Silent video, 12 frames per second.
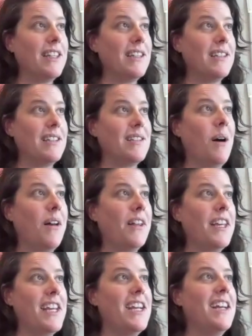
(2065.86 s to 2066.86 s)
the
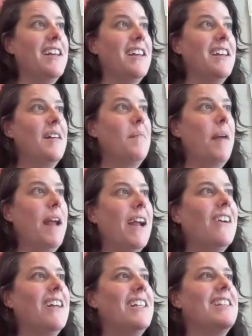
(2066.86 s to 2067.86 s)
Somali
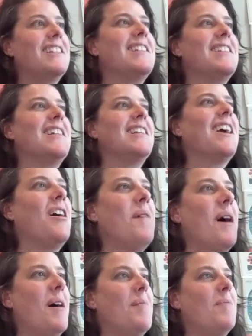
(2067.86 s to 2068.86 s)
parents to come
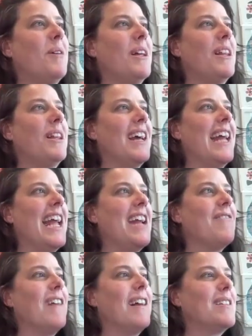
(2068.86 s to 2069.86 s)
up with a
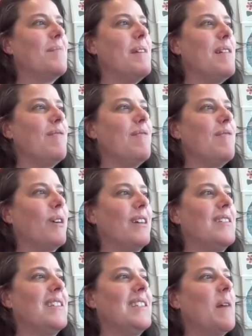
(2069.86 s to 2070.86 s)
recipe for a
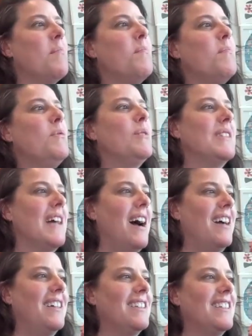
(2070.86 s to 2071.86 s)

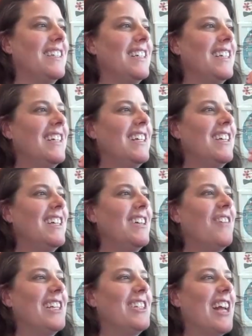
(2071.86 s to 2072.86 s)
sambusa,
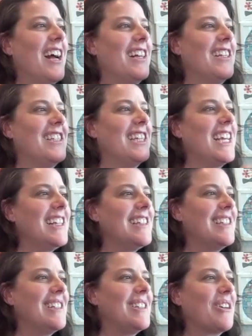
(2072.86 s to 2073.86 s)
which, as the
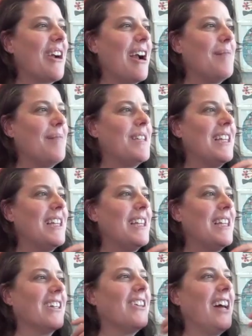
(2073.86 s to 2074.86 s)
kids describe to
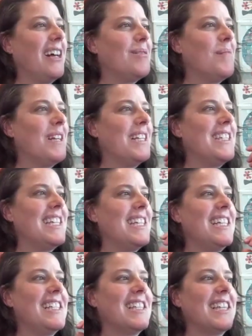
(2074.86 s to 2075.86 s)
their classmates,
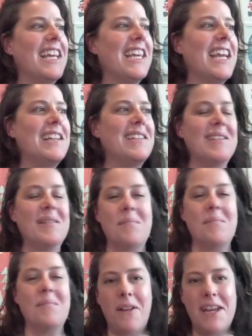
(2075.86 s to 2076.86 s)
is like a
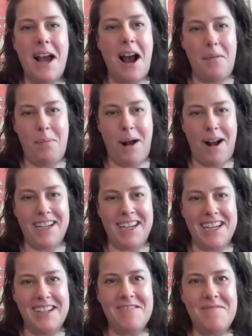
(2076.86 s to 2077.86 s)
Somali hot
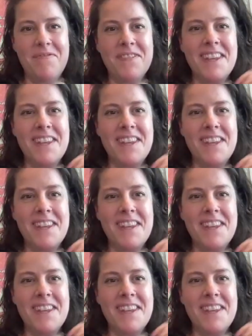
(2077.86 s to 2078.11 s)
pocket.